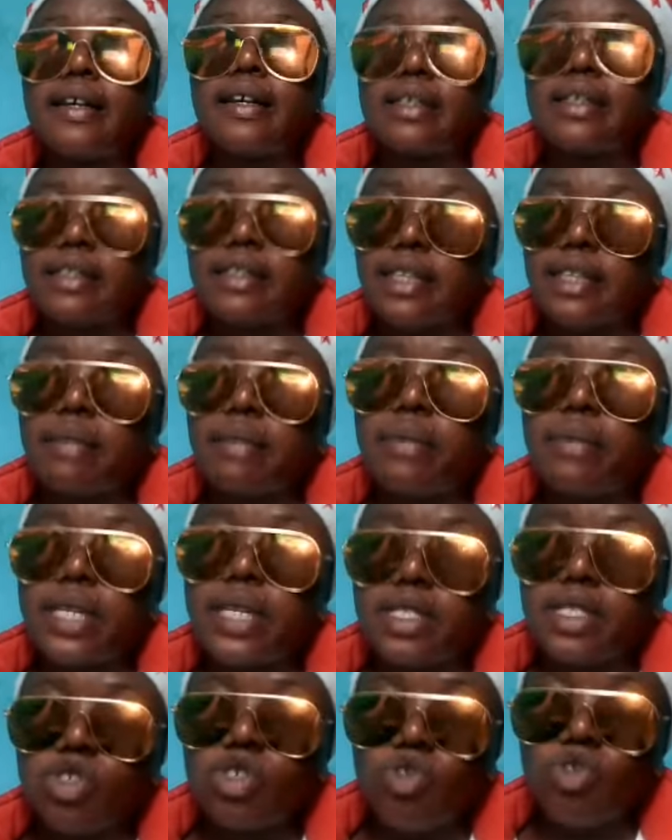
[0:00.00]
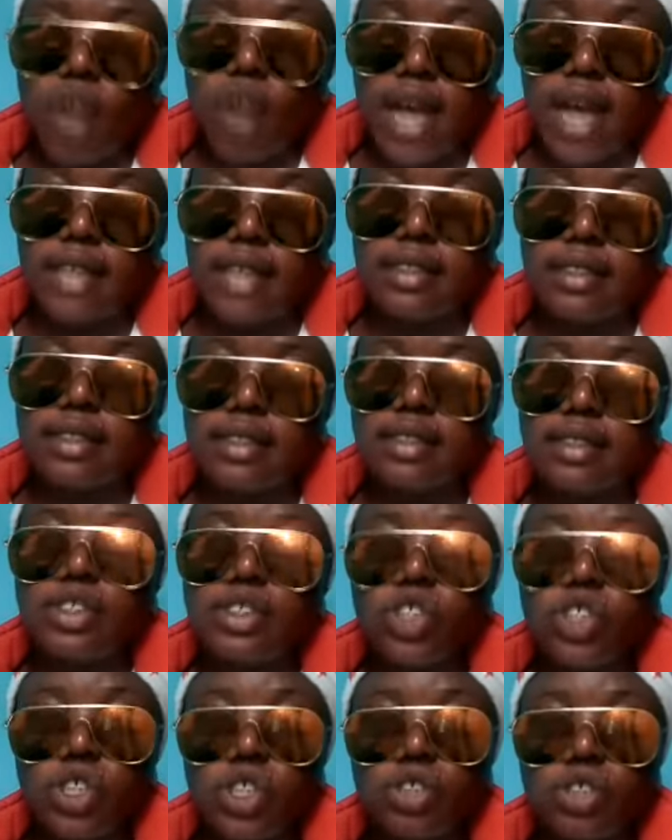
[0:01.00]
celebrate Christ,
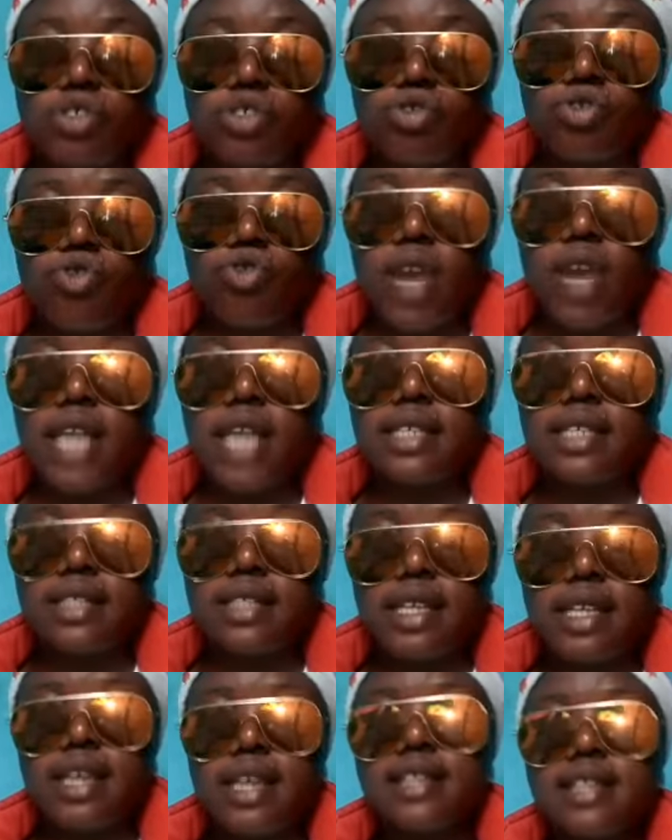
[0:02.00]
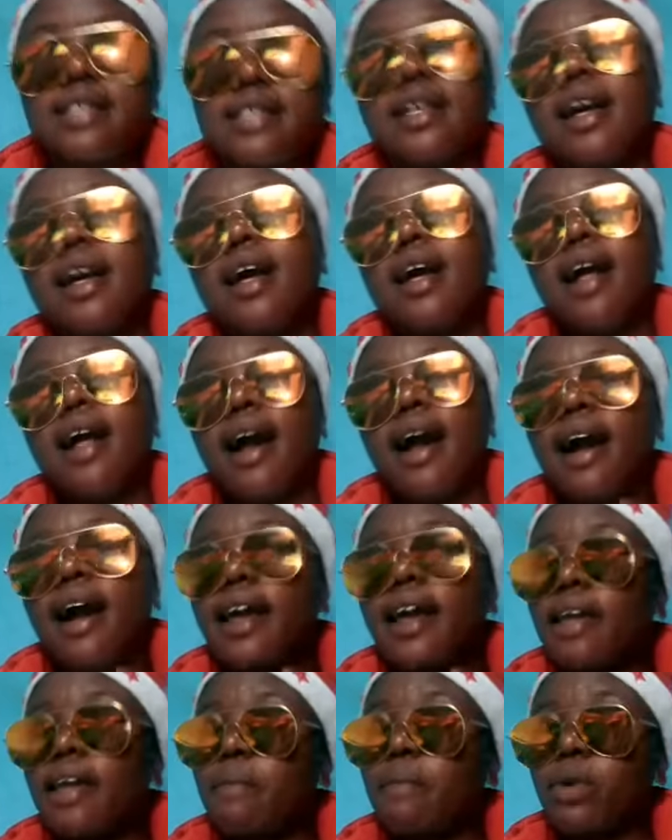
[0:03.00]
Jesus Christ, yes.
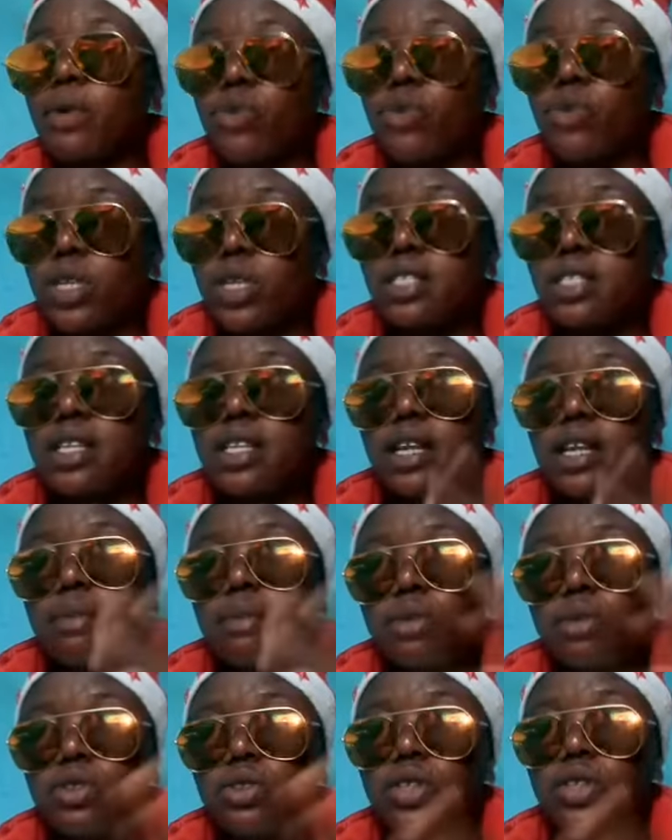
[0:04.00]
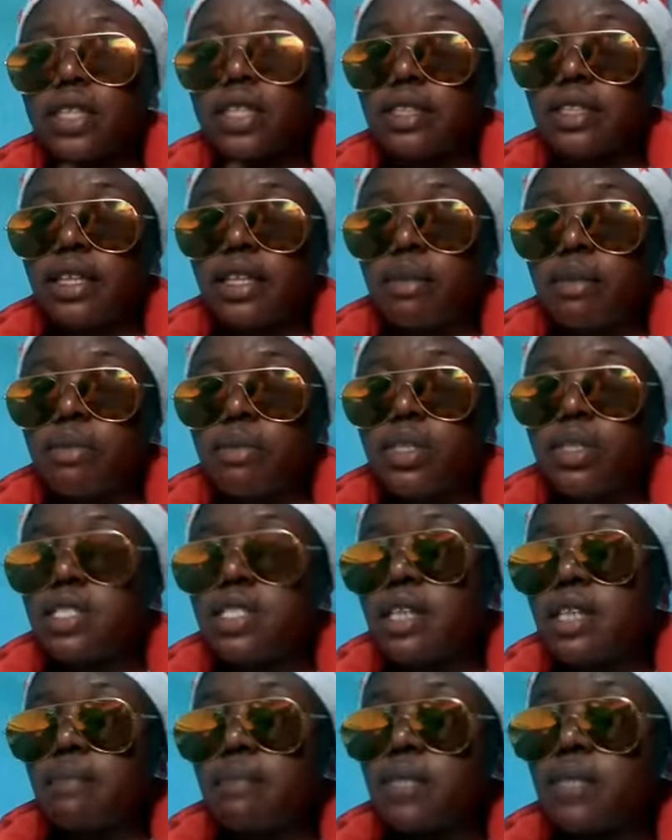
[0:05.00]
I am a Christian, I'm also a
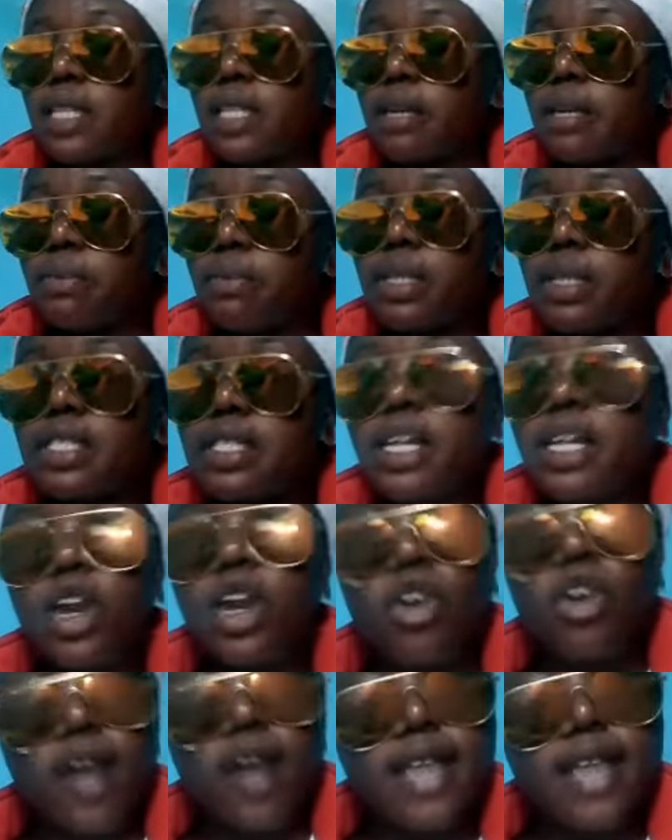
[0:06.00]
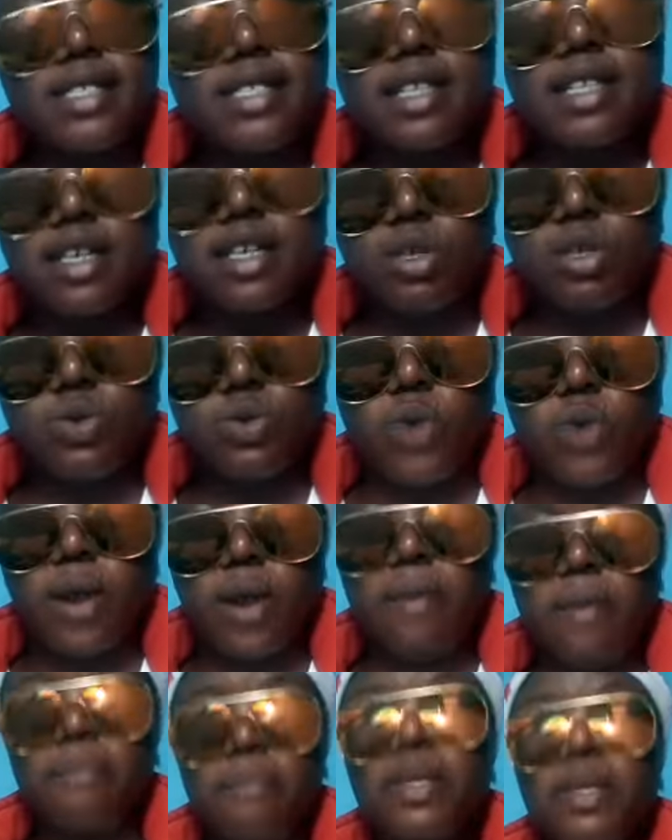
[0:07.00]
celebrity, I'm celebrating Christ as
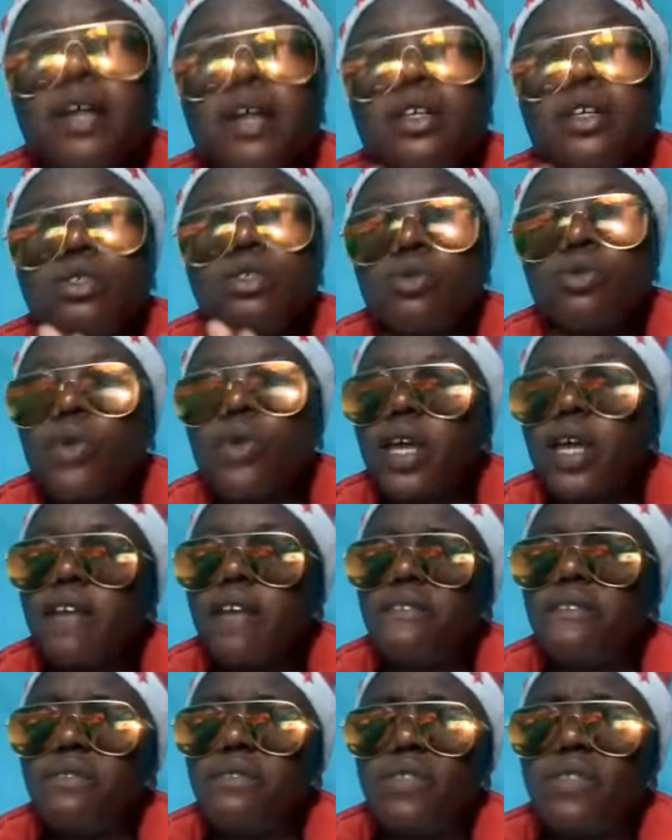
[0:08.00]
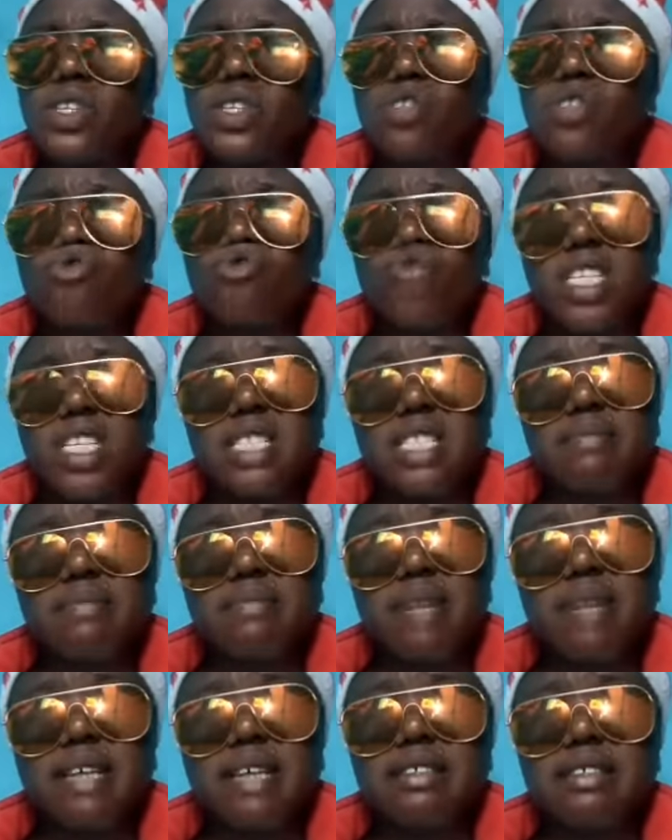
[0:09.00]
well. So if this
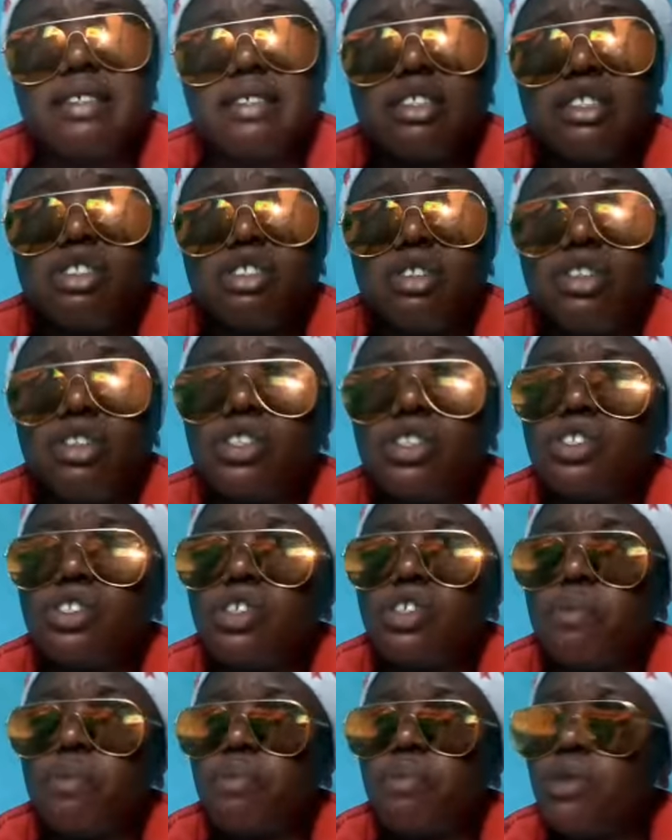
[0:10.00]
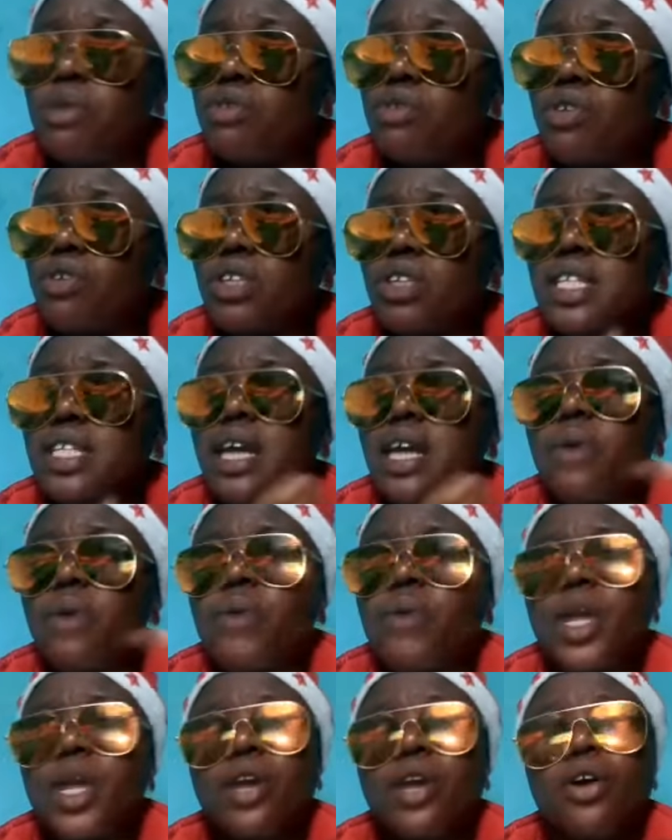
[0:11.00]
Christmas is a period that
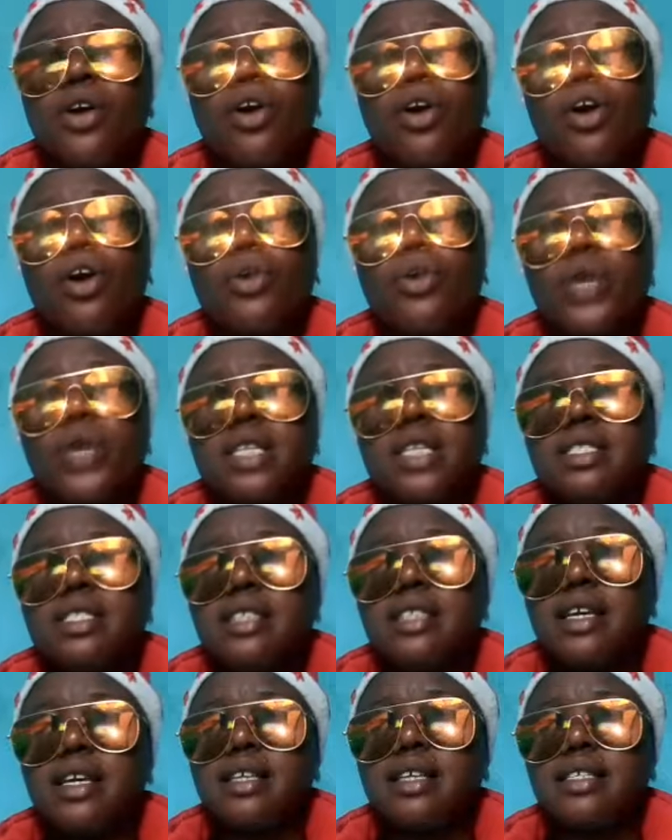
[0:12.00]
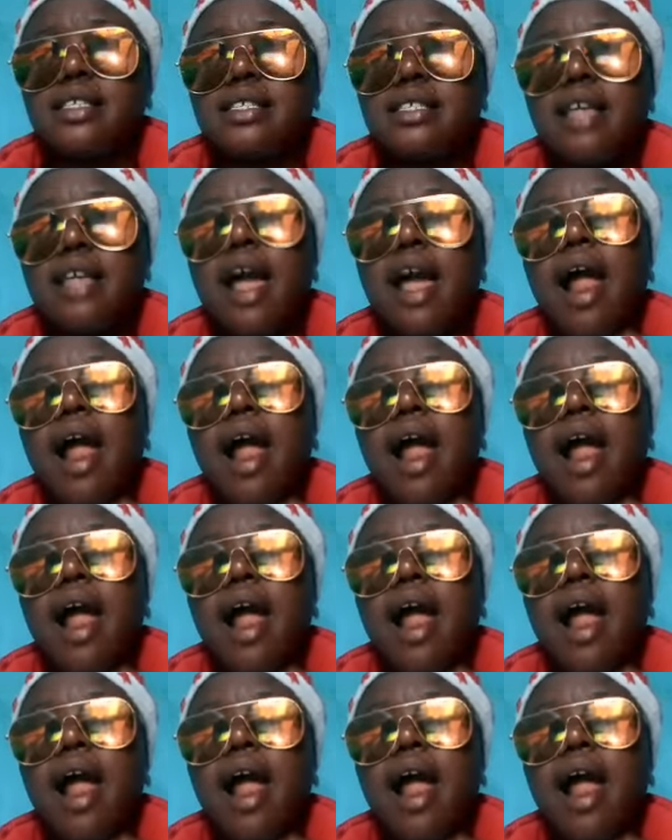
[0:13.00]
we Christians